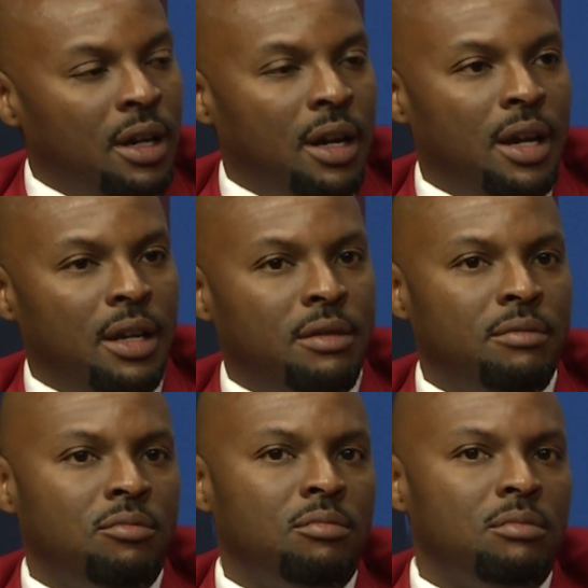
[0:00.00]
And
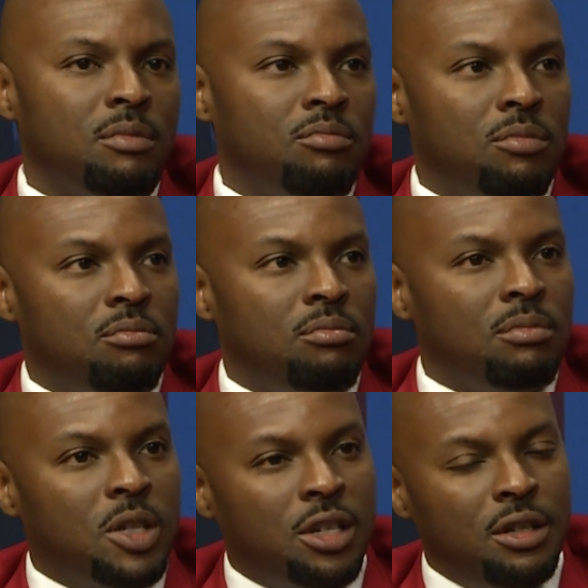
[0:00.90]

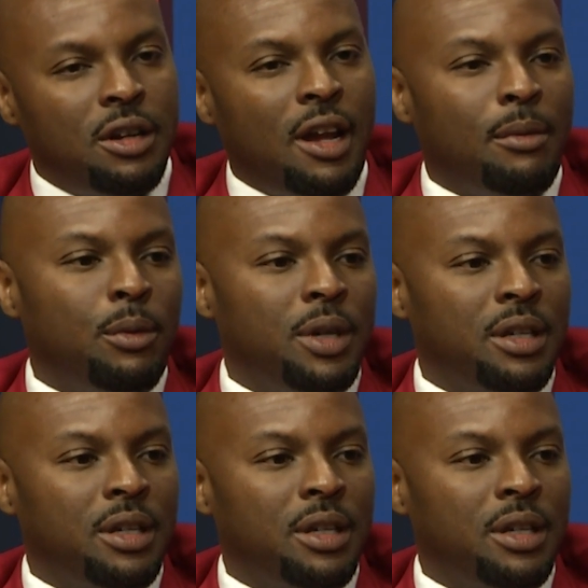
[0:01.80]
Senior Kappa Week